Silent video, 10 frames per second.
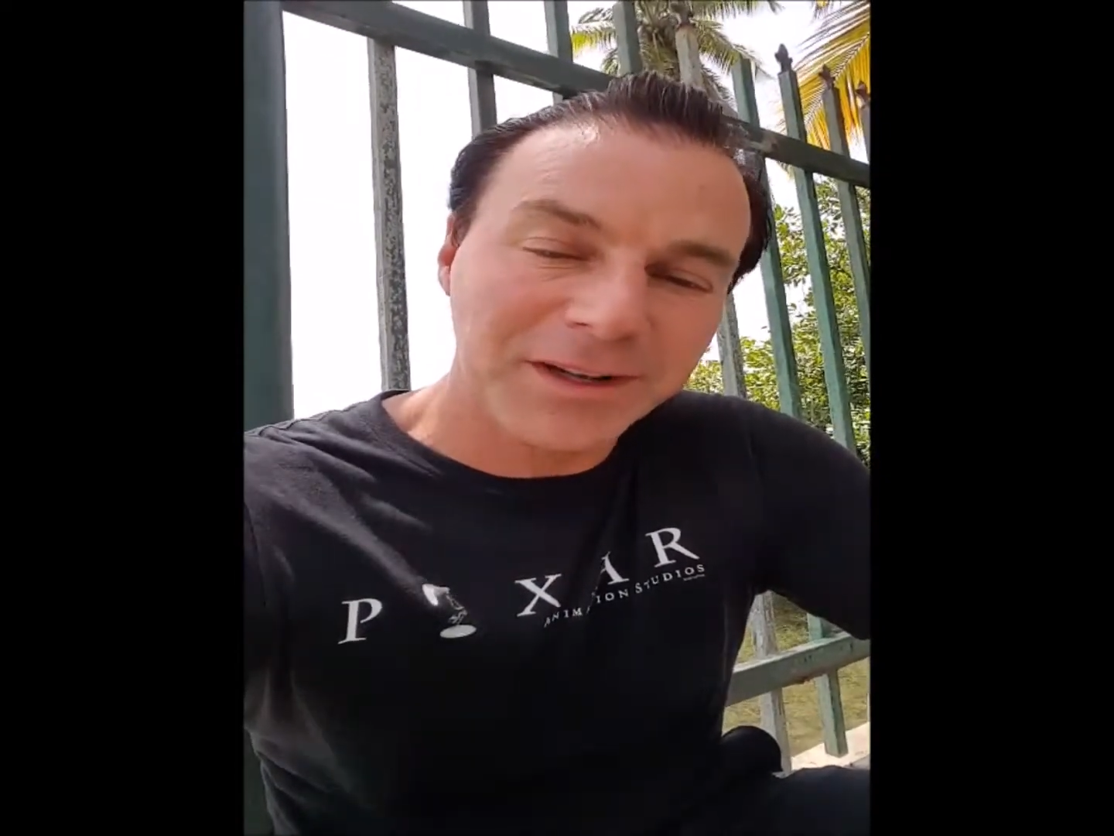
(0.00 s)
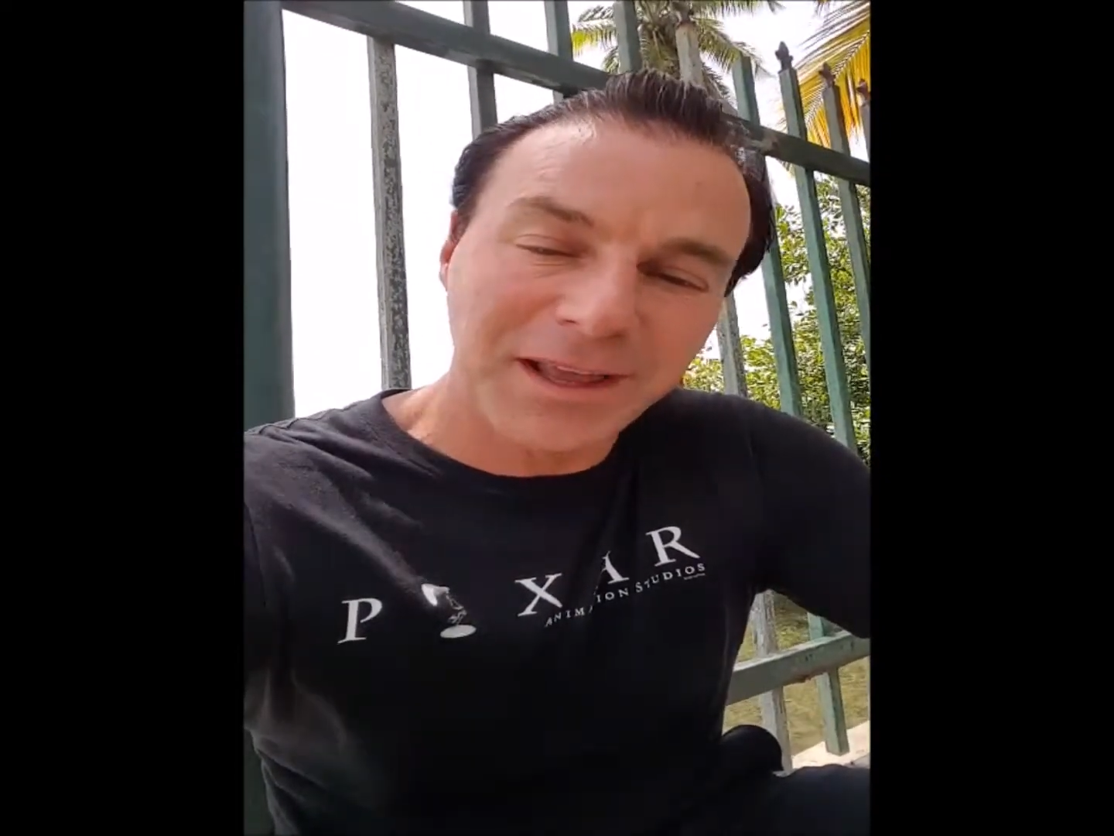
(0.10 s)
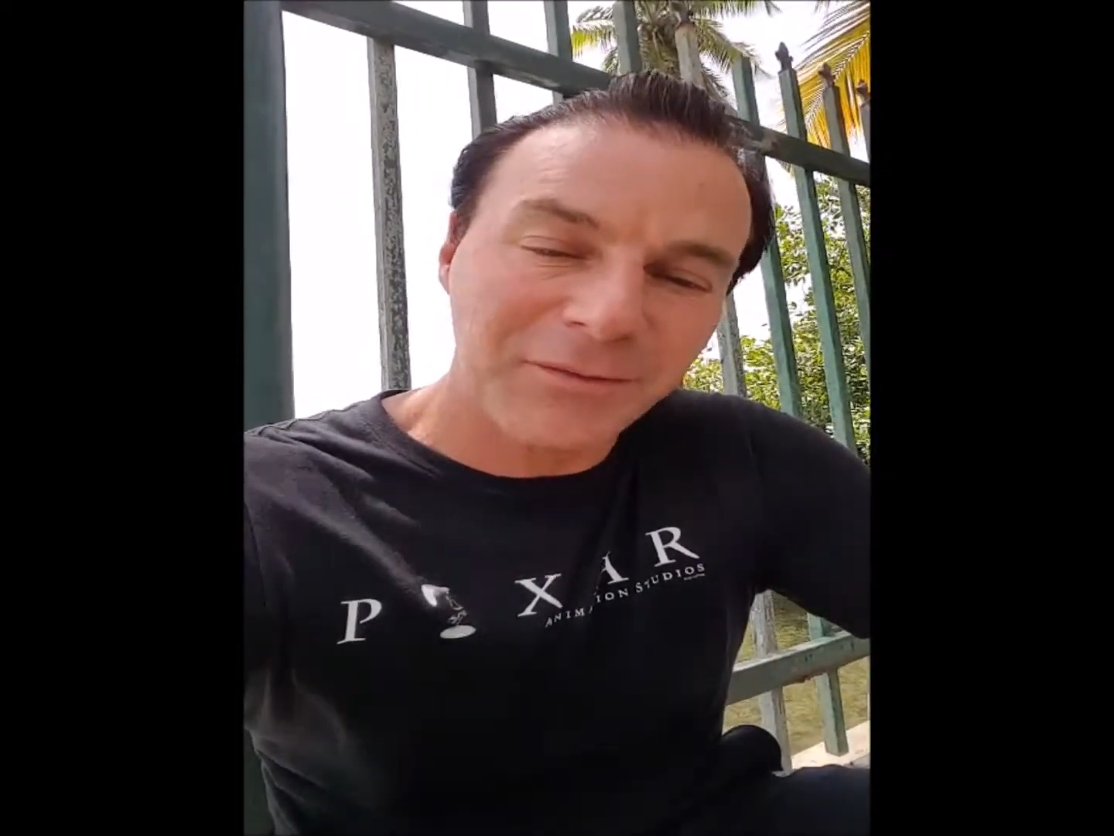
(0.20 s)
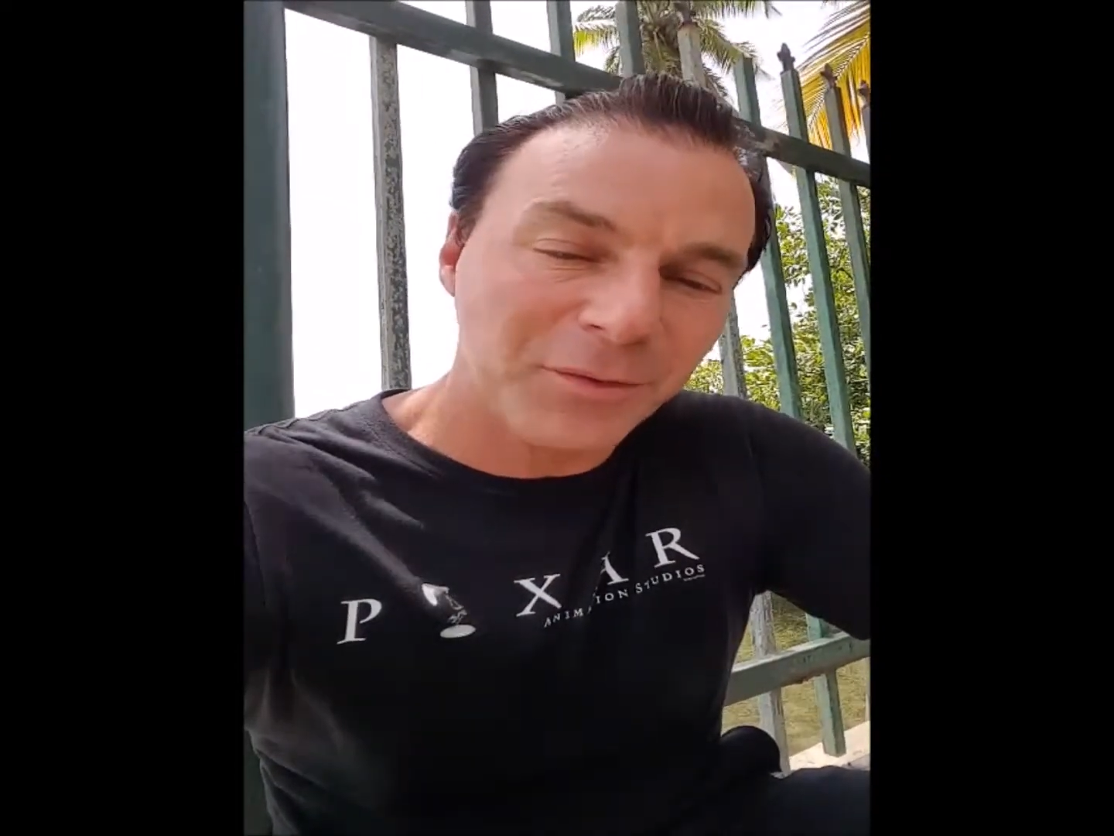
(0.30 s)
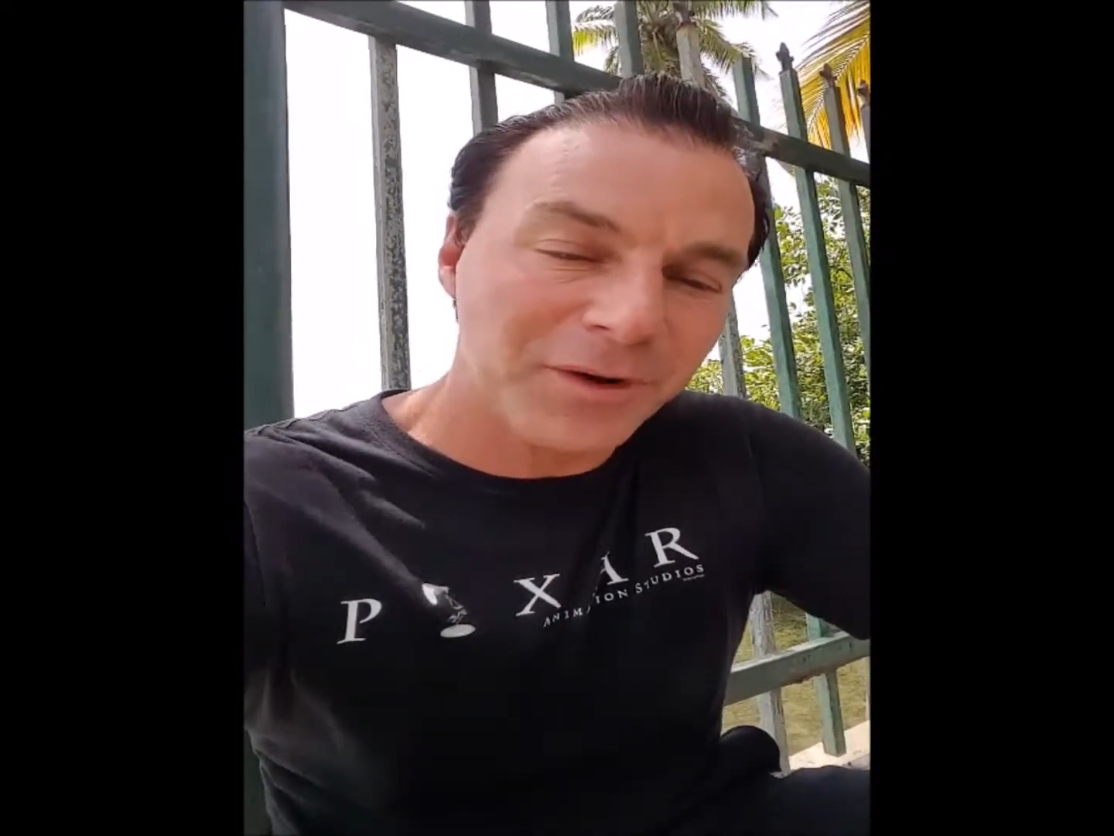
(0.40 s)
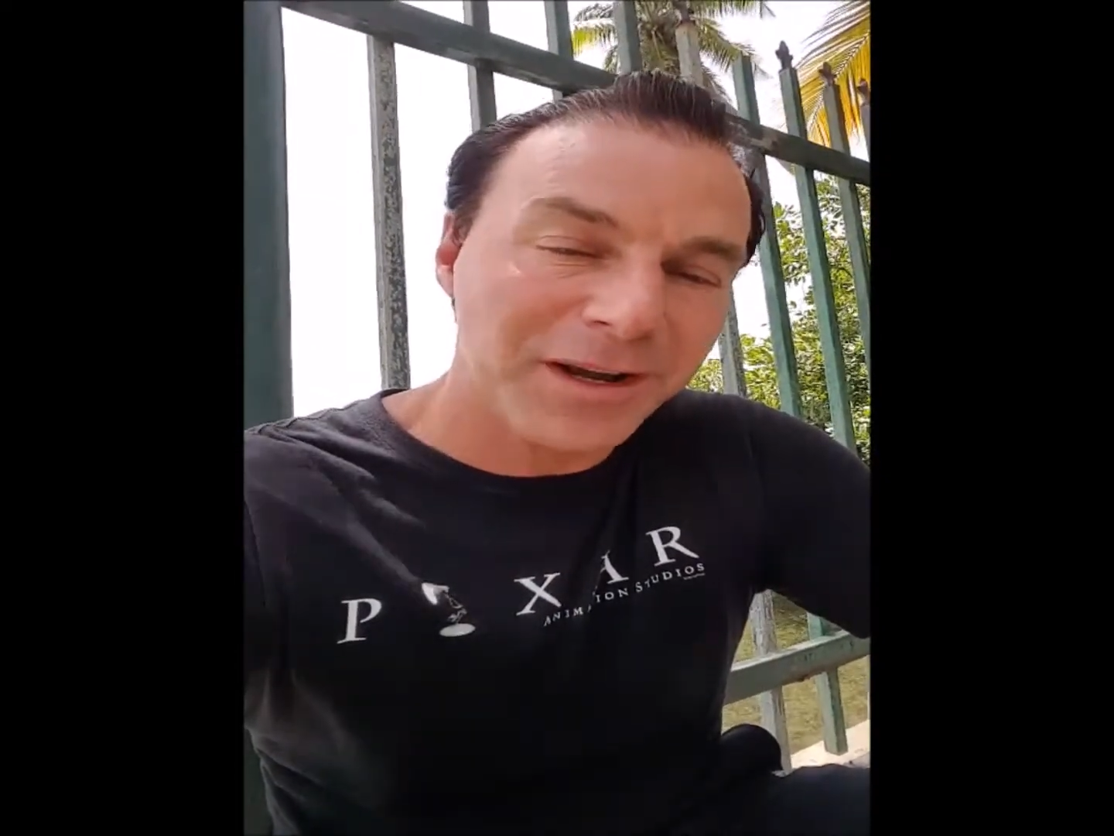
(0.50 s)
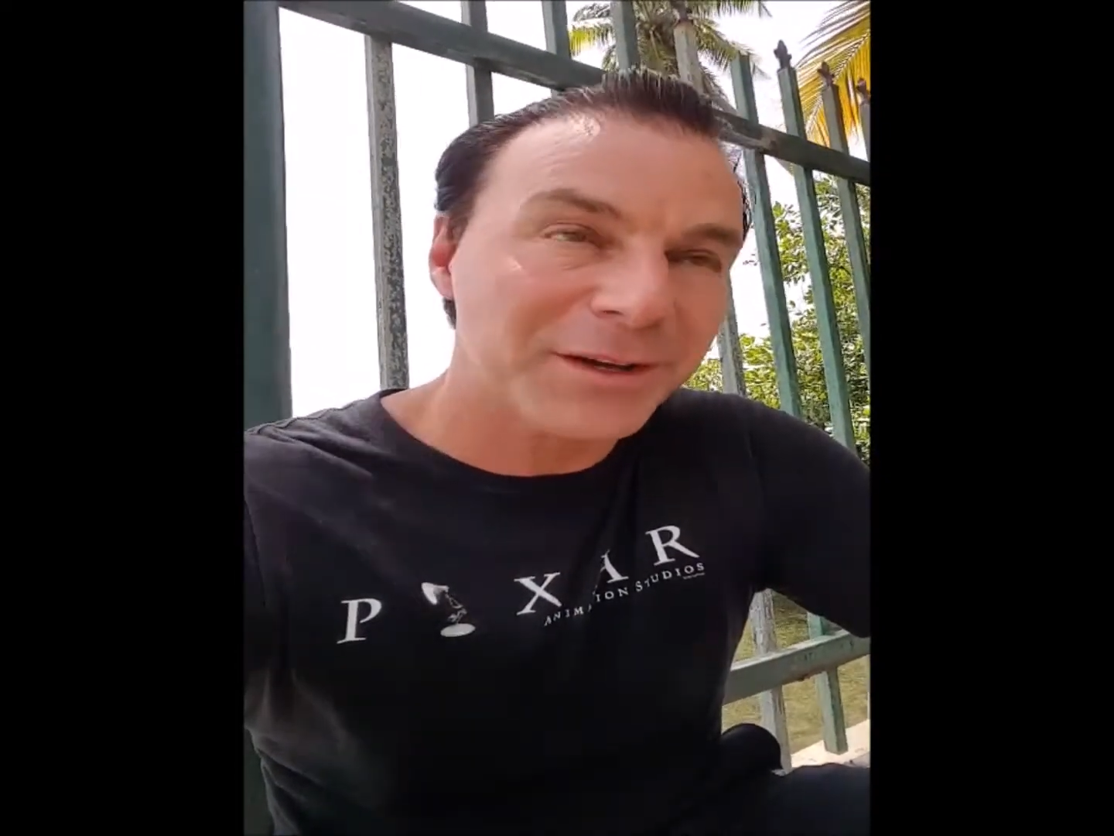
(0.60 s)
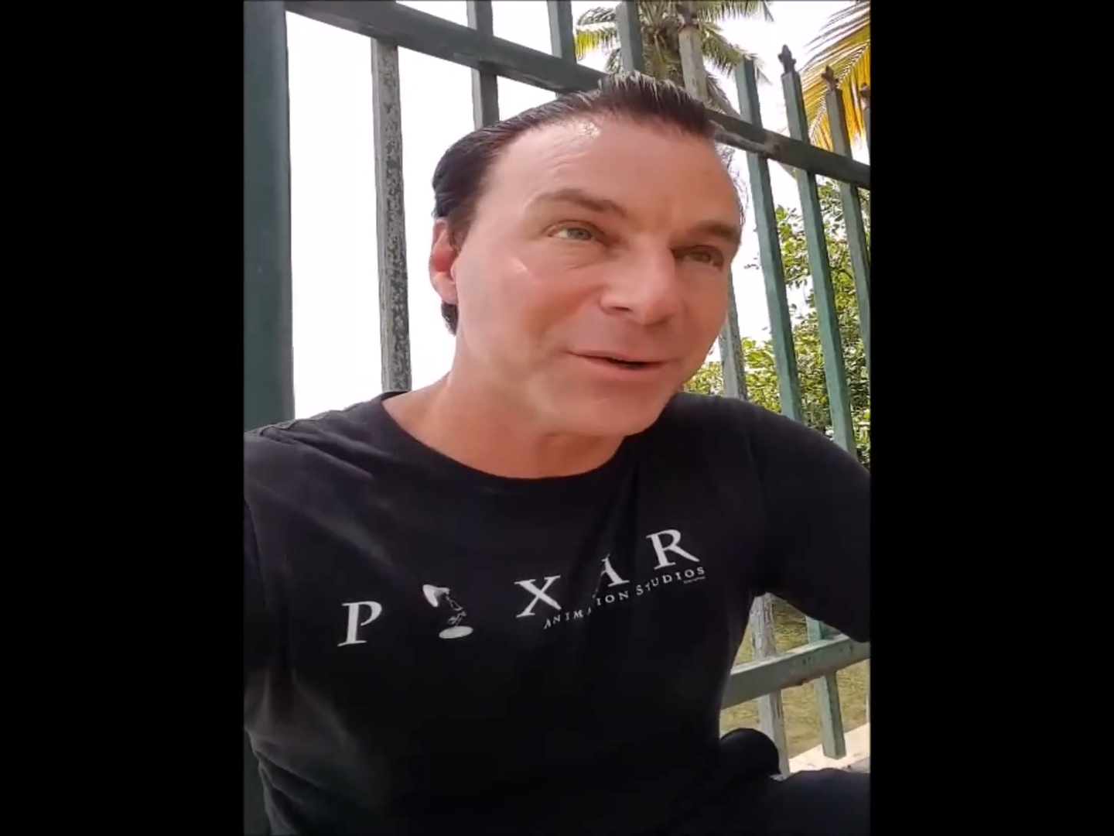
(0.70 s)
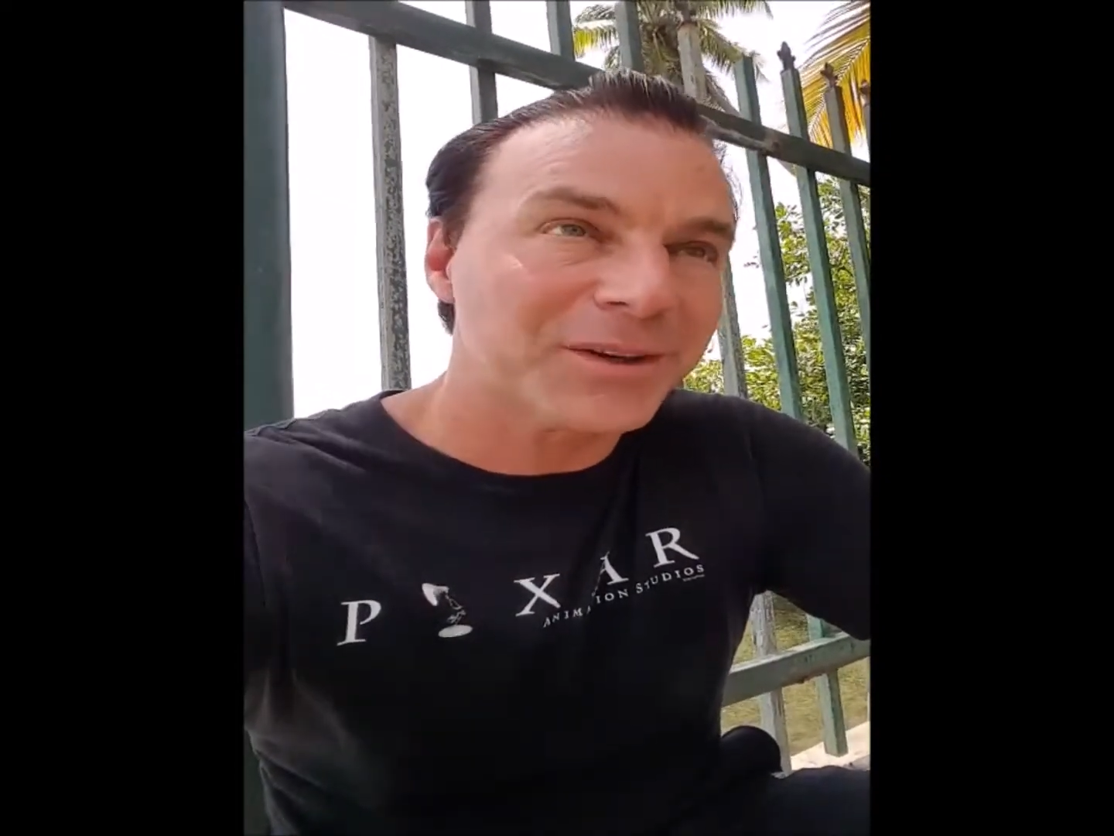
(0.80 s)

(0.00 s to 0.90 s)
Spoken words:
and everywhere I go.